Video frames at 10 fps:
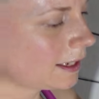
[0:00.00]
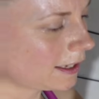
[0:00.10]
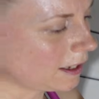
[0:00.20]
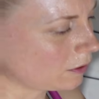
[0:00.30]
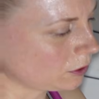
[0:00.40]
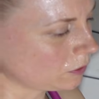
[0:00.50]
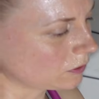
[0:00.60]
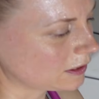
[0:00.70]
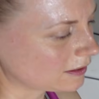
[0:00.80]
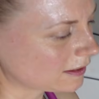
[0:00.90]
then I'll use
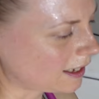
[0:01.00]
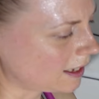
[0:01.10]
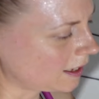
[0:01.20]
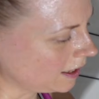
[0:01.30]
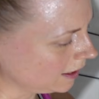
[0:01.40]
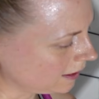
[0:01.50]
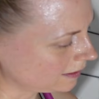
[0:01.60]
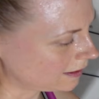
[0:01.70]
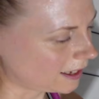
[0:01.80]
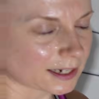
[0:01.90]
this side and
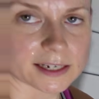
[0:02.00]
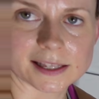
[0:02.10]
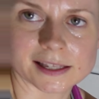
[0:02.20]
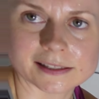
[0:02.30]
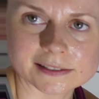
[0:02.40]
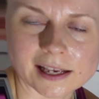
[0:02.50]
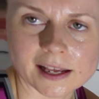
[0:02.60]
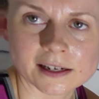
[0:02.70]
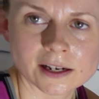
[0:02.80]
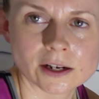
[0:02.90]
this side and this
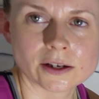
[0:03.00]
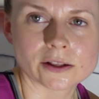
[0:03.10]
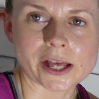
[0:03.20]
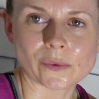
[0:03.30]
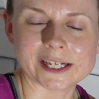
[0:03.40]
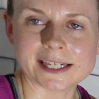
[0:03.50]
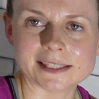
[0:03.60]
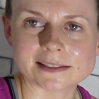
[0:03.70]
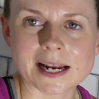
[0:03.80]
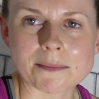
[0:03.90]
side. That way
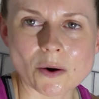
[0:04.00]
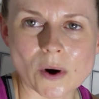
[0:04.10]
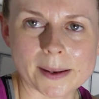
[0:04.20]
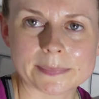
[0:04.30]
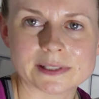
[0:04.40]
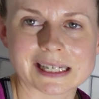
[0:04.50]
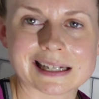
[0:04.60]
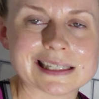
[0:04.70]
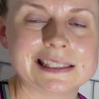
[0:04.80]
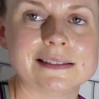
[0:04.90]
each time I wipe it's the
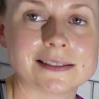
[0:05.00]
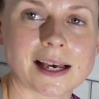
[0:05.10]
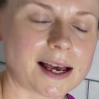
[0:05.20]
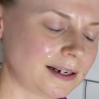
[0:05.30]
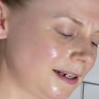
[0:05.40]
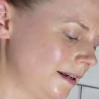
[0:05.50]
clean side.